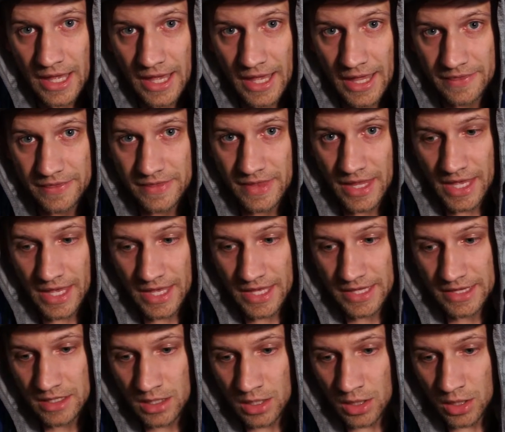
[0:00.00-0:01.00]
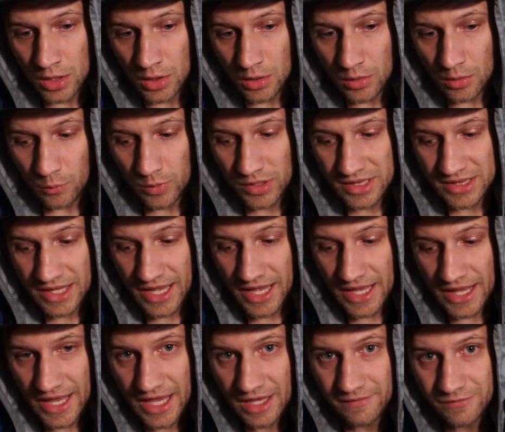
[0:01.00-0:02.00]
and then with
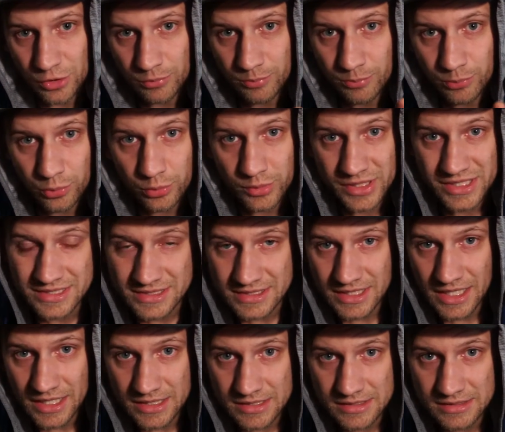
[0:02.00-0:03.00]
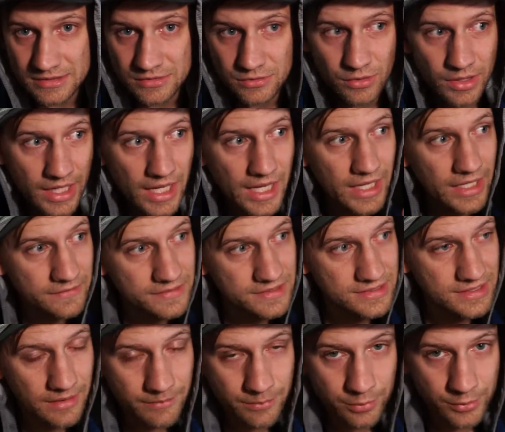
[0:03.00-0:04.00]
that have your presets. So like I have
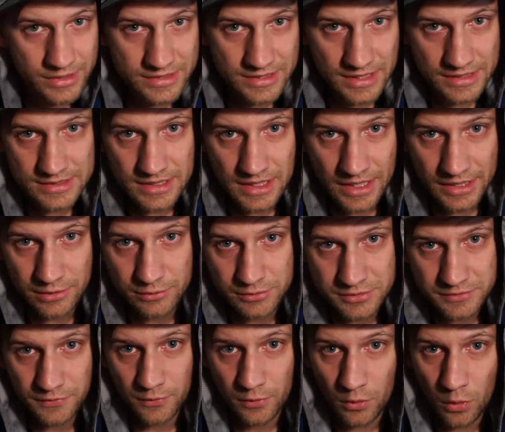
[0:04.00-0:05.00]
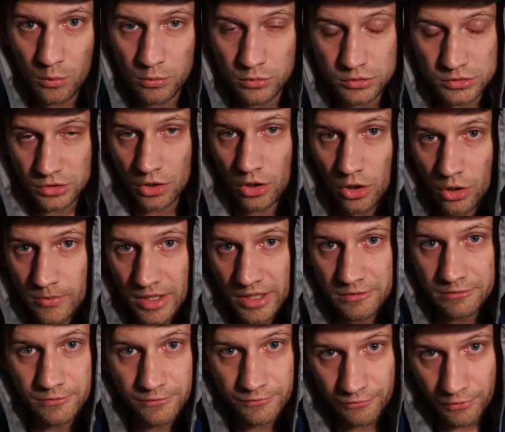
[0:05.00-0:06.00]
set presets that I use for almost all my
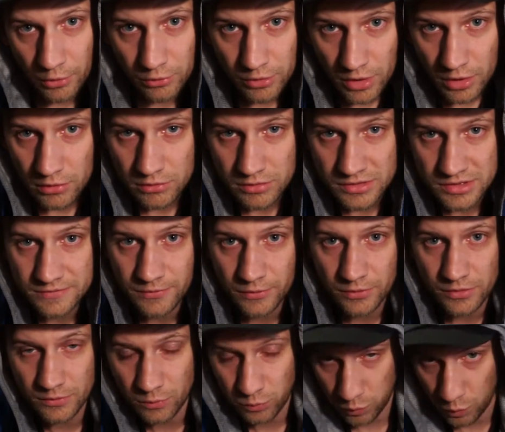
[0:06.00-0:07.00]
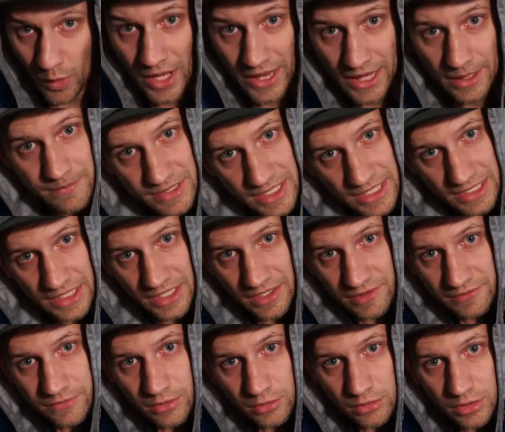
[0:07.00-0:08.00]
photos for when I'm taking
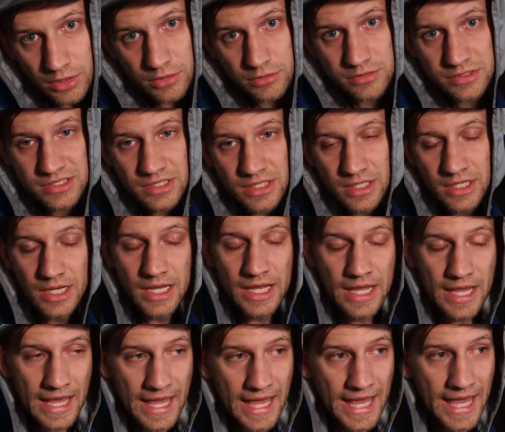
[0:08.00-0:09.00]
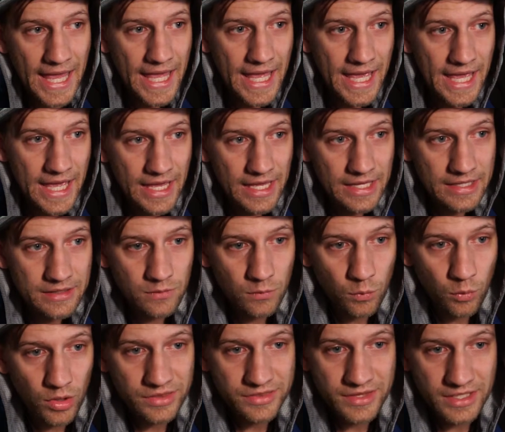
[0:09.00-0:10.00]
photos. And
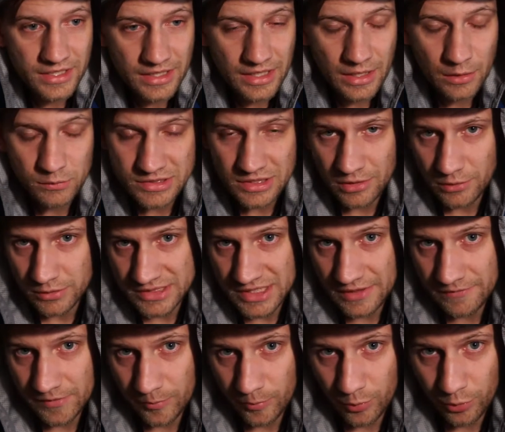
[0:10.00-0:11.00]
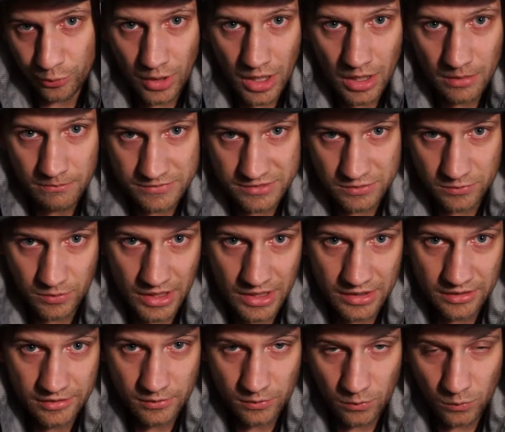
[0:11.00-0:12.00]
one thing that I was always having problems
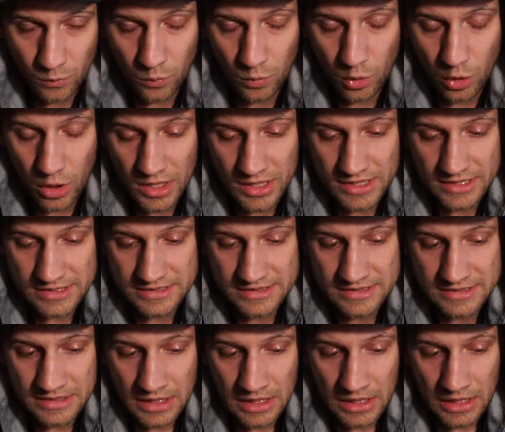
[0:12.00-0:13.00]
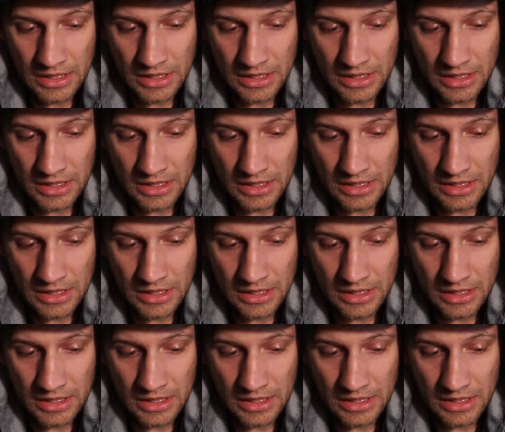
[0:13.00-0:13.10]
with was